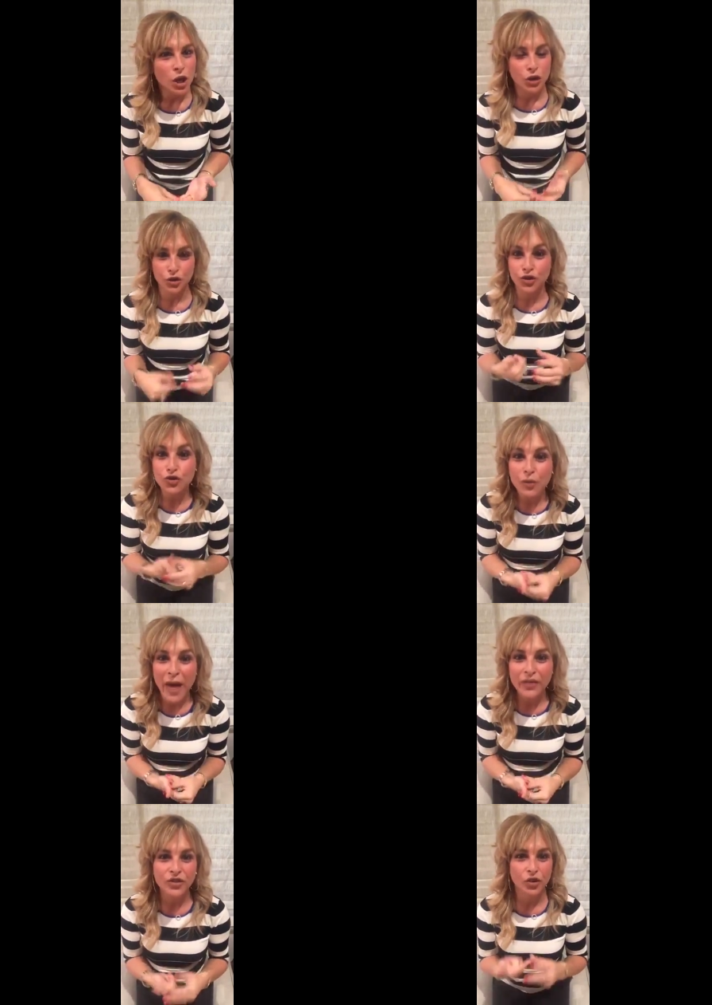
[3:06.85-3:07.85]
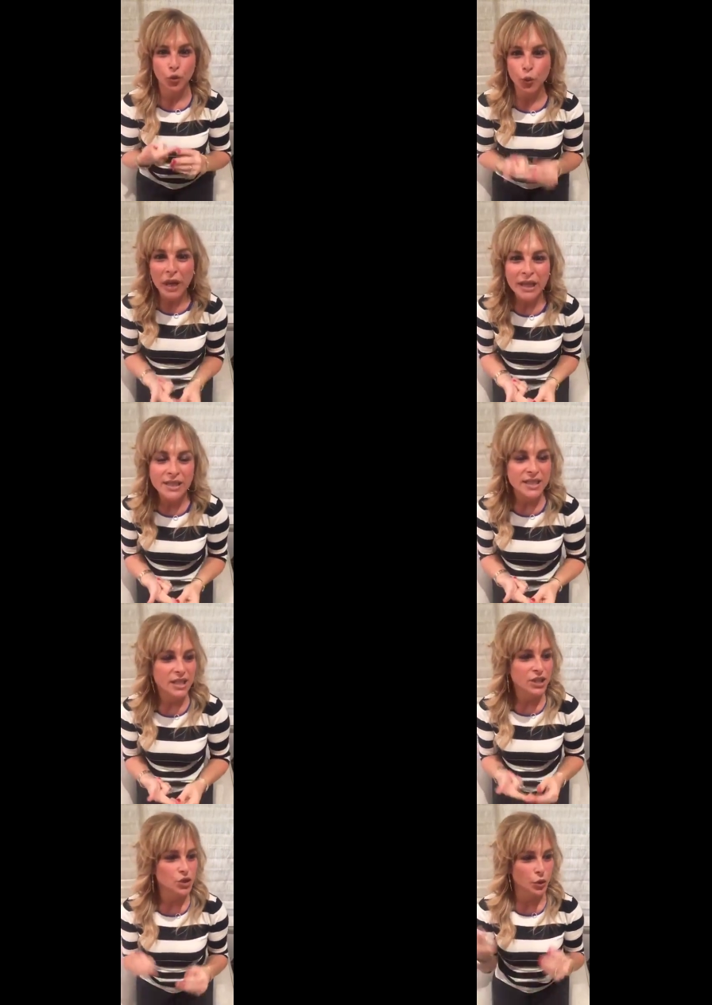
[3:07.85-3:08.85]
your strengths, your
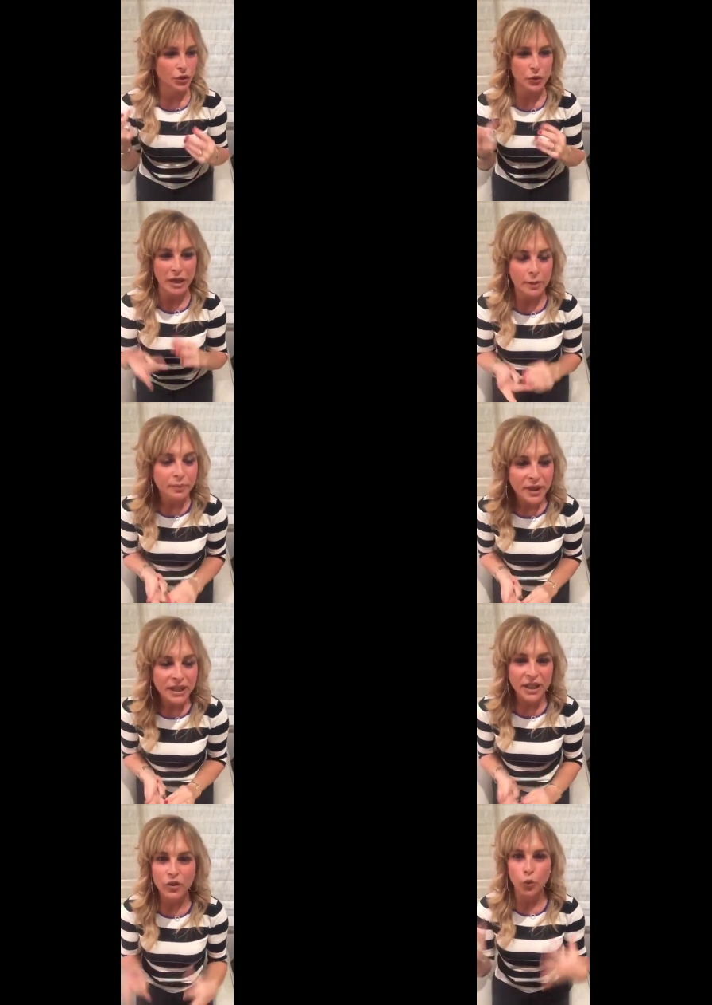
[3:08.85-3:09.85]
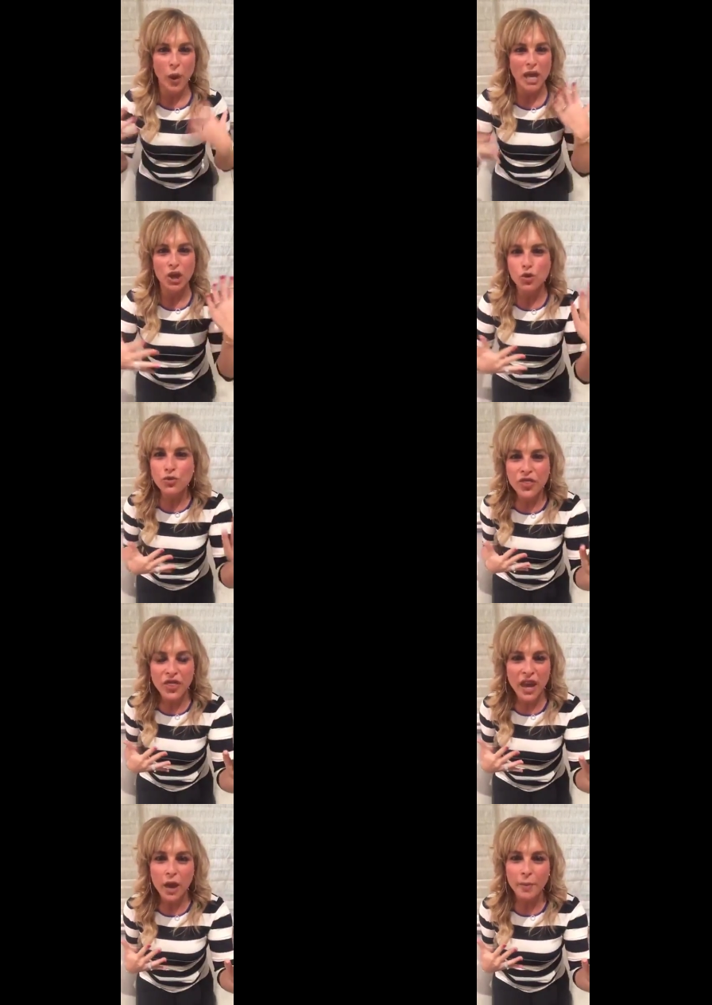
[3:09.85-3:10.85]
weaknesses, your unique ability, the way you
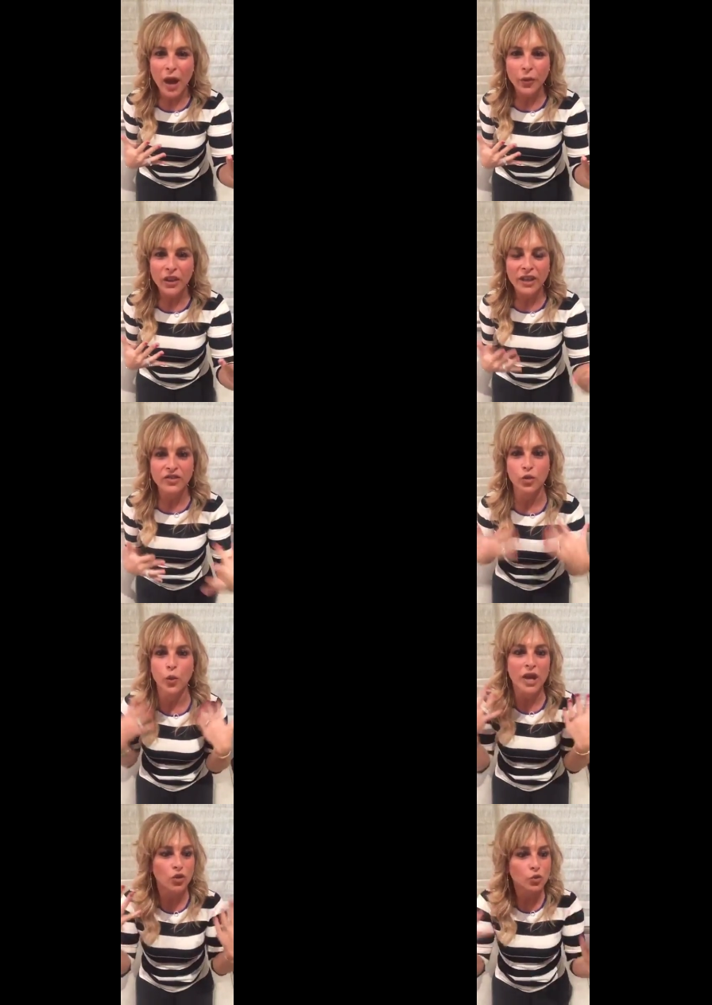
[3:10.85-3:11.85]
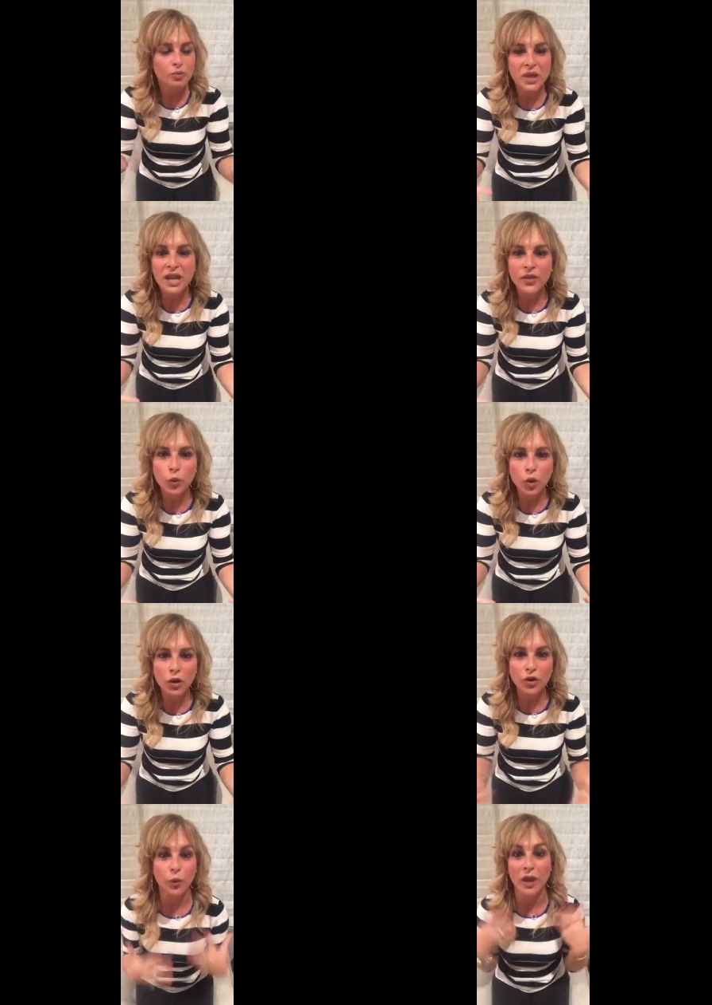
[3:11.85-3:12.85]
think about things, the way you be in the
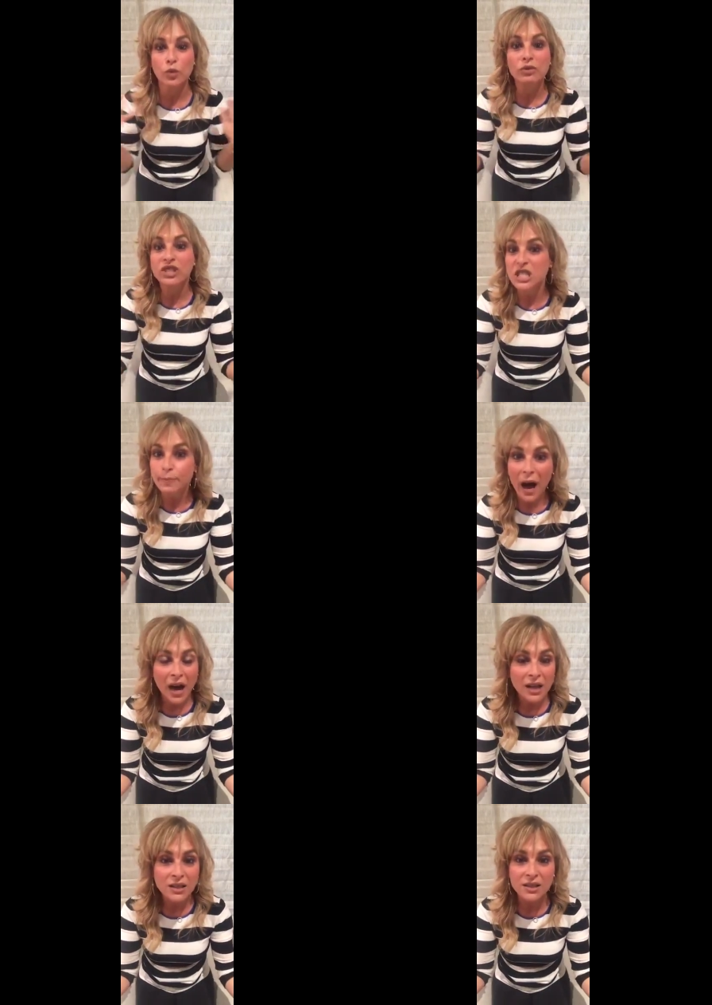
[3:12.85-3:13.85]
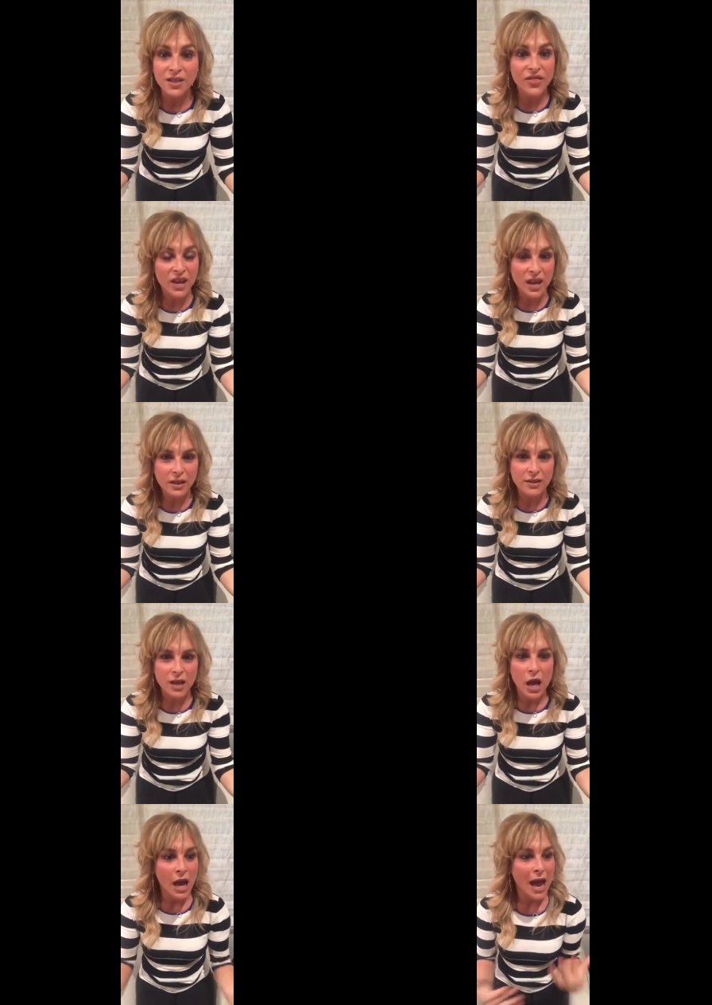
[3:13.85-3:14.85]
world, the way you respond to things
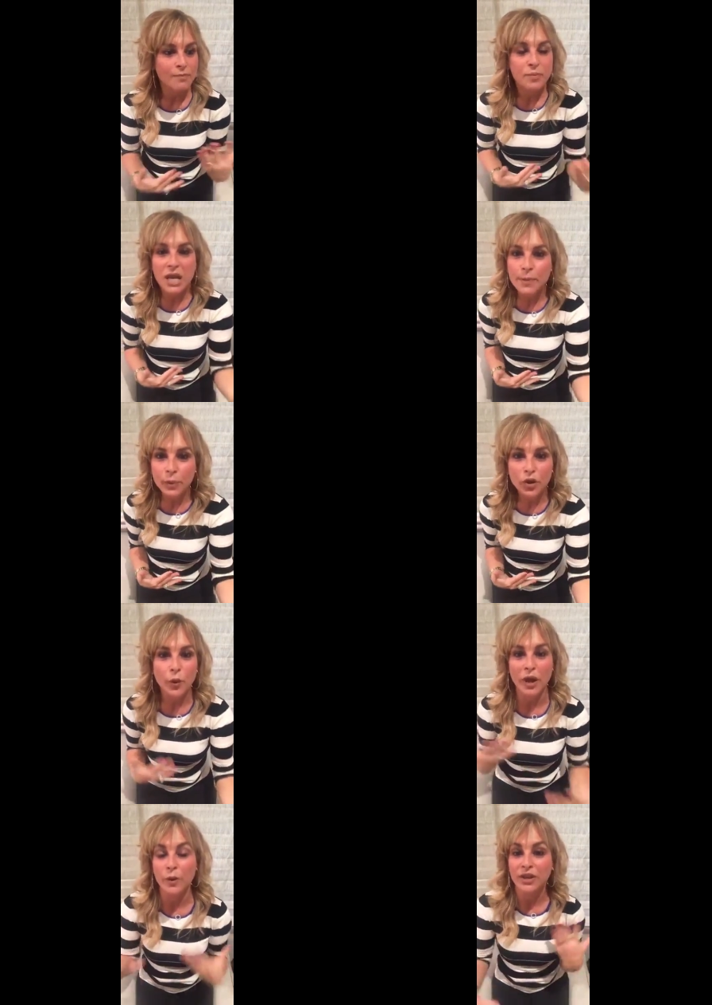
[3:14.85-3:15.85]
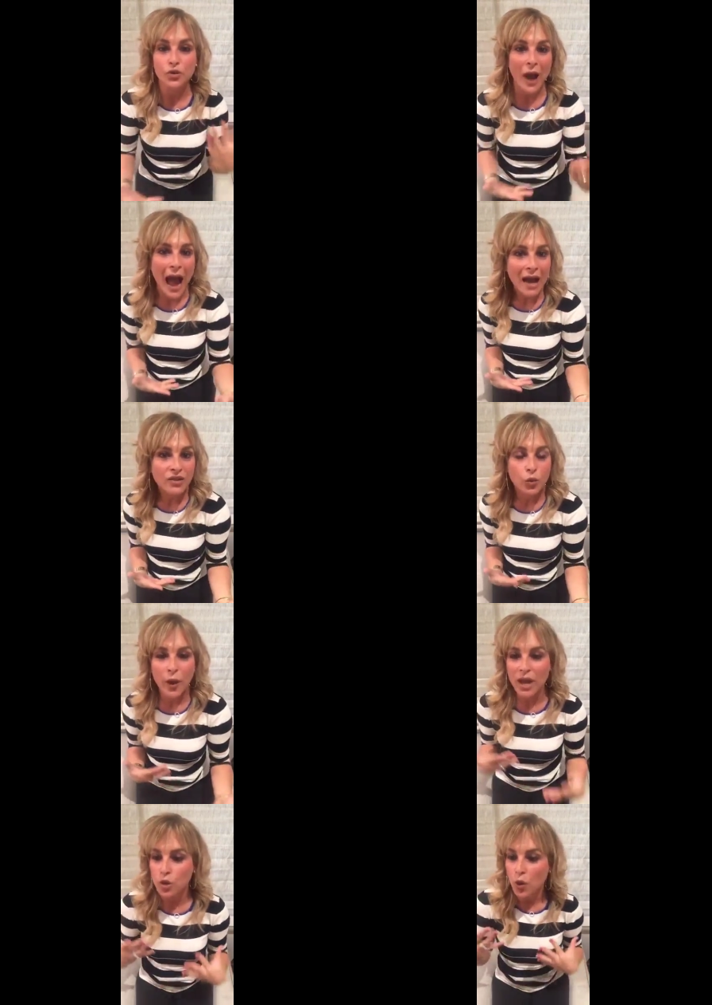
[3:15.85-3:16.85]
and people, the way you interact, the
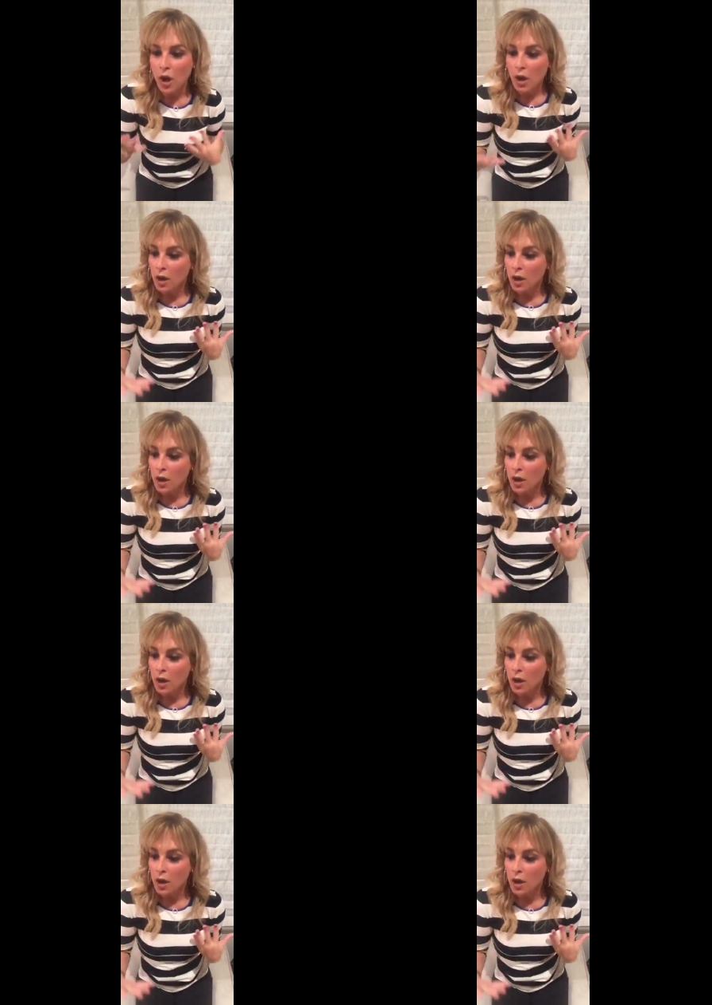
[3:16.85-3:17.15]
way you